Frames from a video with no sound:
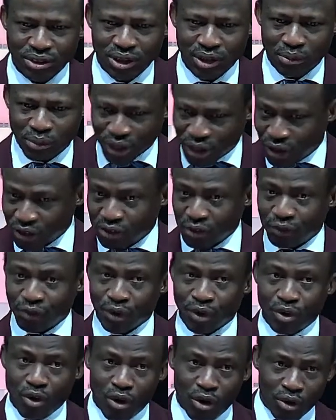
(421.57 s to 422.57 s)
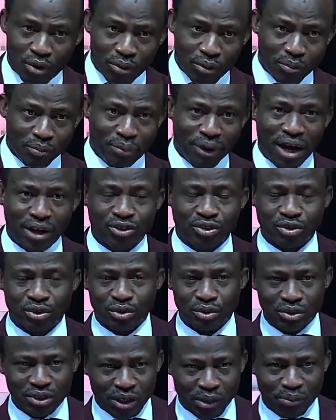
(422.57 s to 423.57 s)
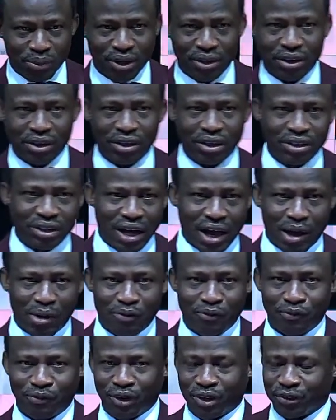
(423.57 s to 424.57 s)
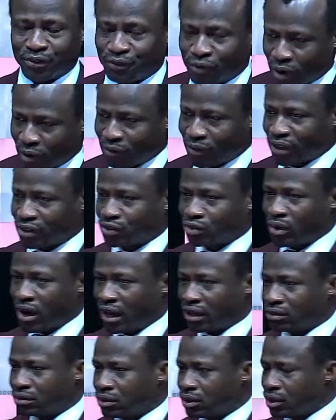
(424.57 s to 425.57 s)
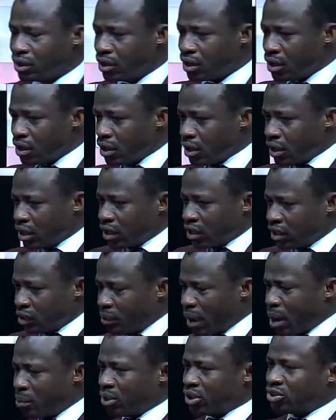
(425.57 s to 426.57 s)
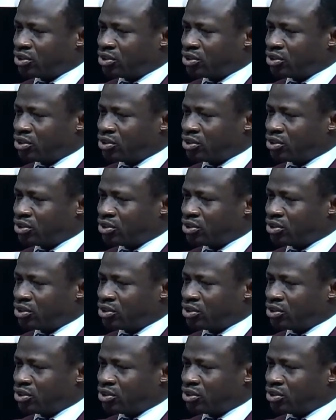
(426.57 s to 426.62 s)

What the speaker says: Because if you go back to the beginning from verse 1, the Bible